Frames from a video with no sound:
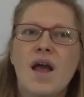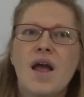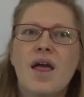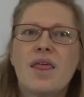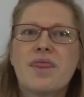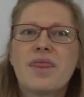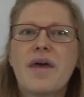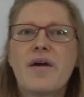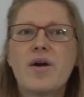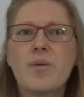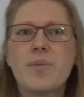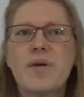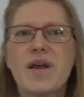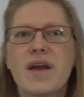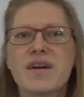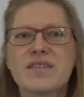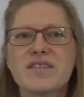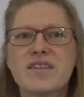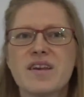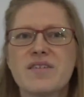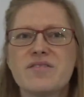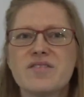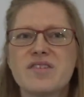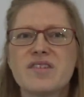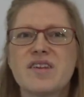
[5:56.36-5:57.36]
Therapy
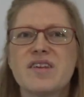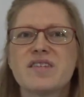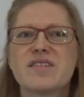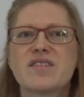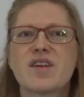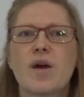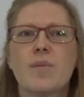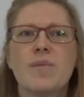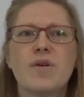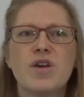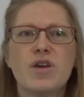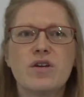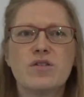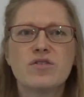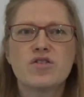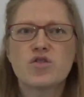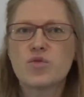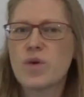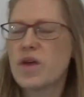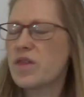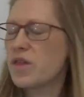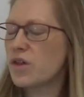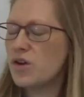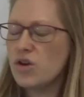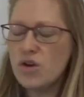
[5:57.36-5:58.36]
activities can be used
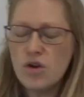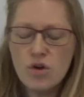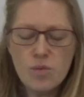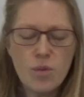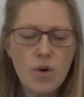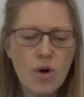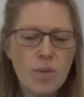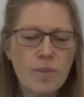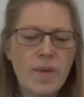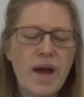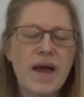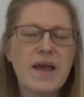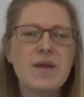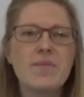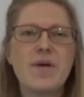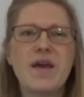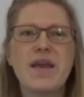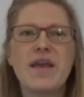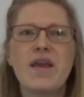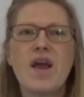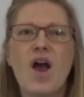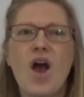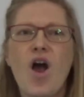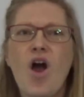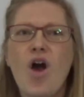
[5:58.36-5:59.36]
with a newborn baby